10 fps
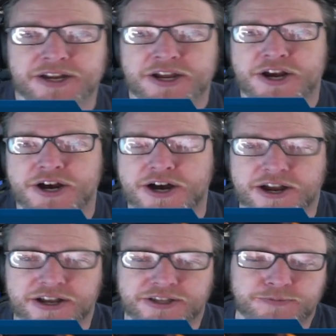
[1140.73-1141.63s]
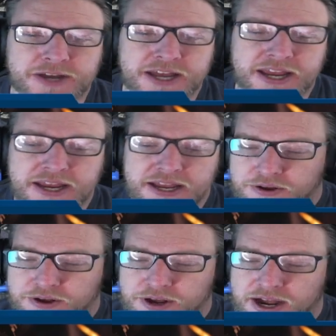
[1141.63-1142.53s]
on its way.
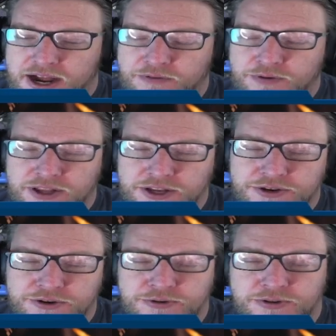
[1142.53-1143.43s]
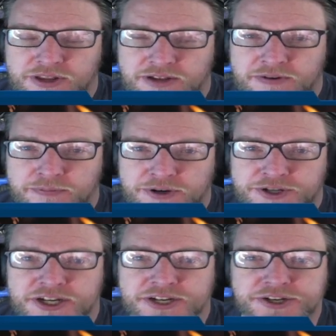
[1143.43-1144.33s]
I really do love and
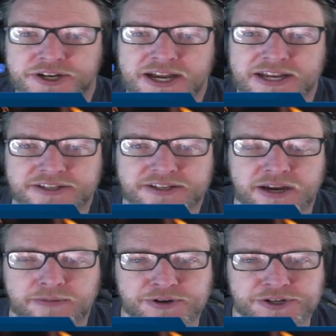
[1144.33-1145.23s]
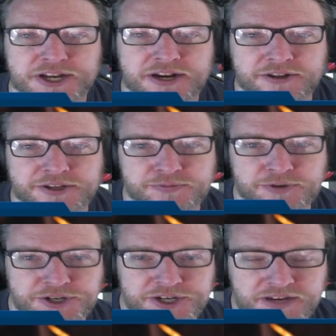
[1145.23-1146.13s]
appreciate you guys. I appreciate all the support
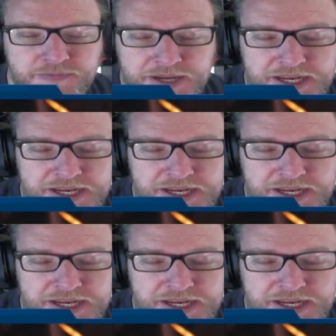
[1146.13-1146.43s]
you give me.